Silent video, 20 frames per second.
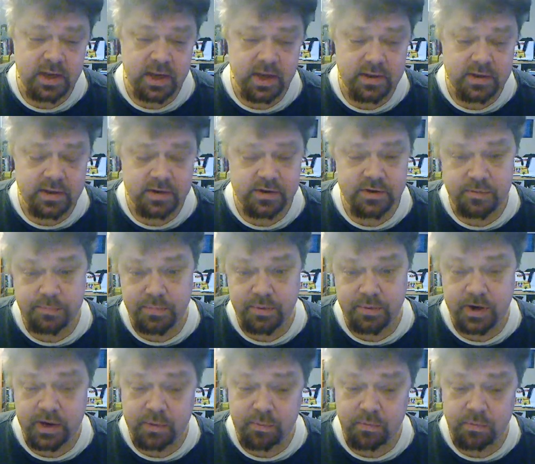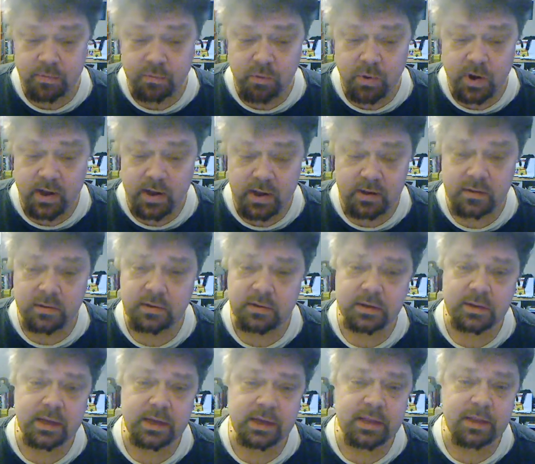and then do pretty well
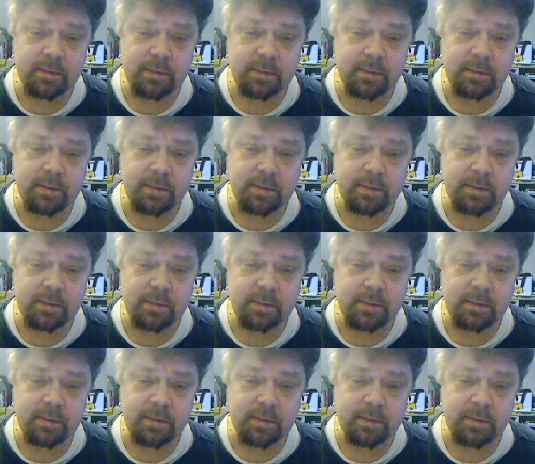in the